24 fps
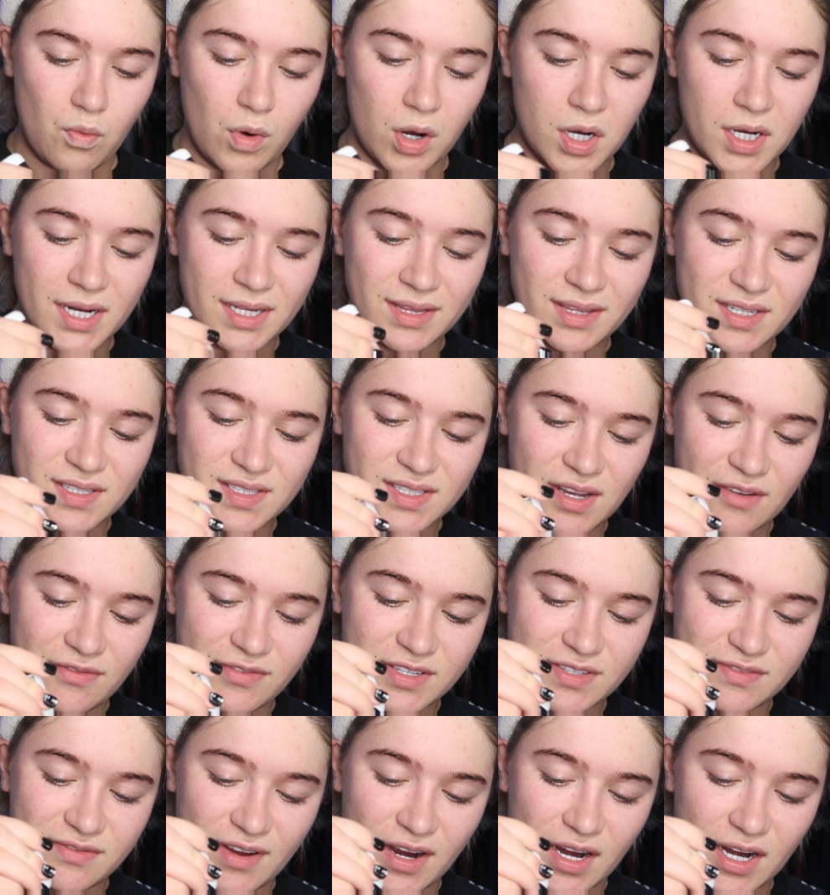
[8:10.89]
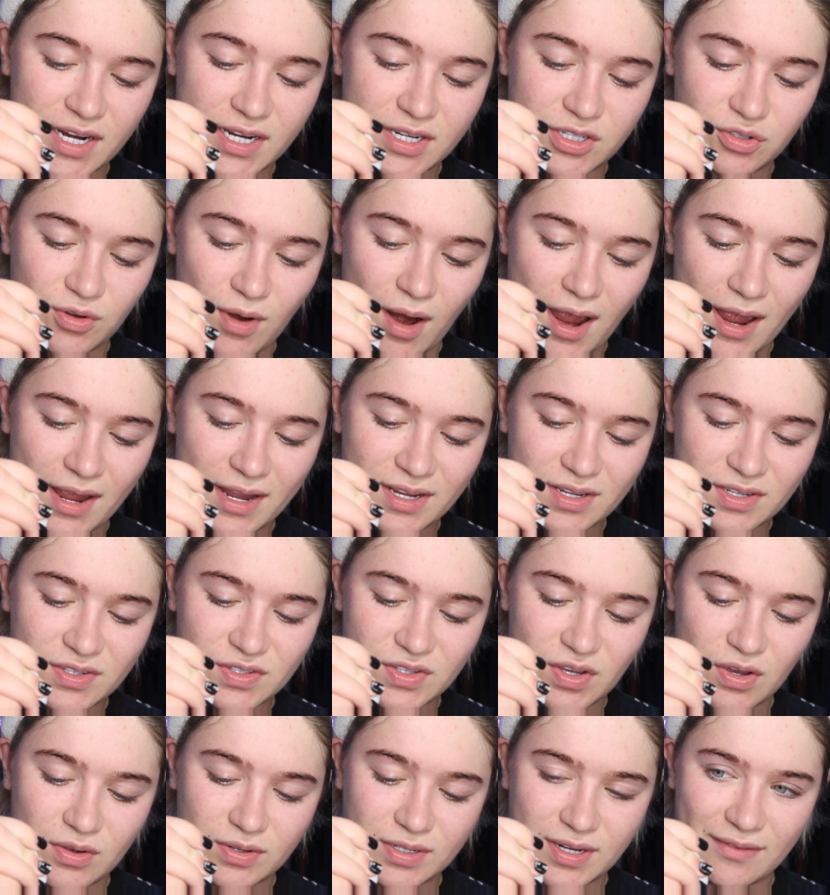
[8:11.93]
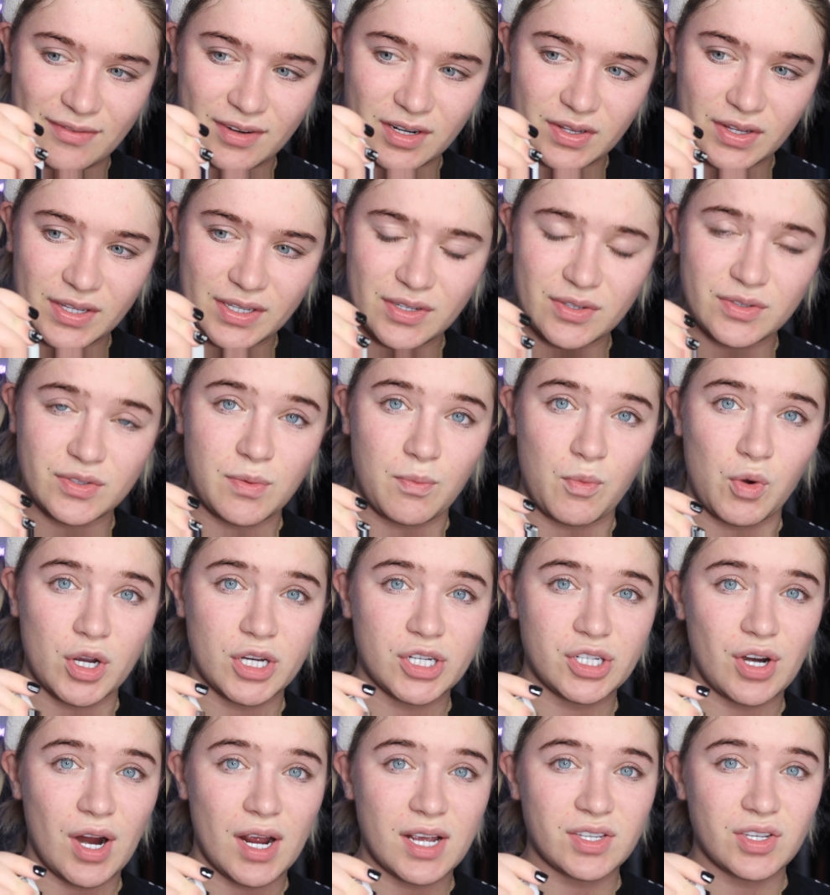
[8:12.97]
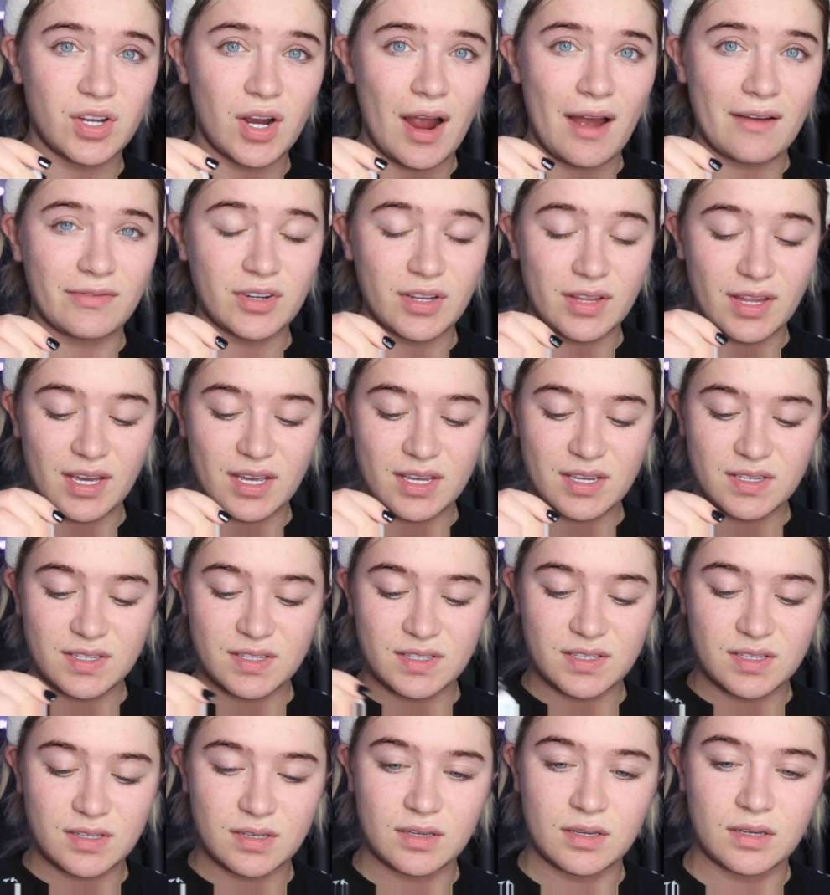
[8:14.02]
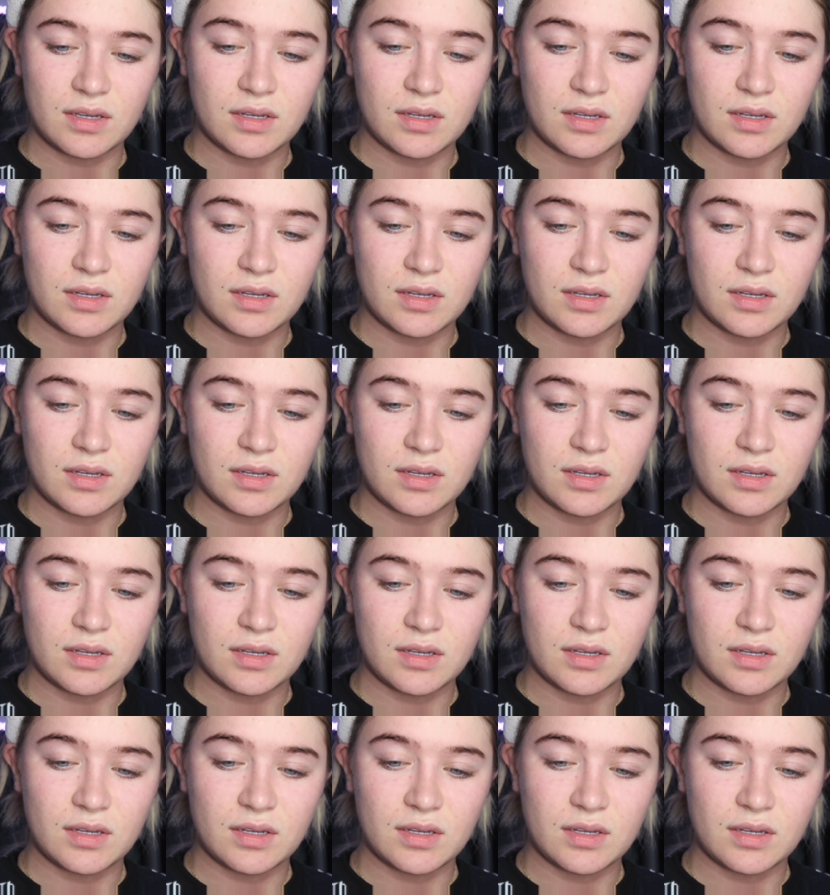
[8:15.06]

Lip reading: Warning, this stuff is very drying, so definitely use a moisturizer after this.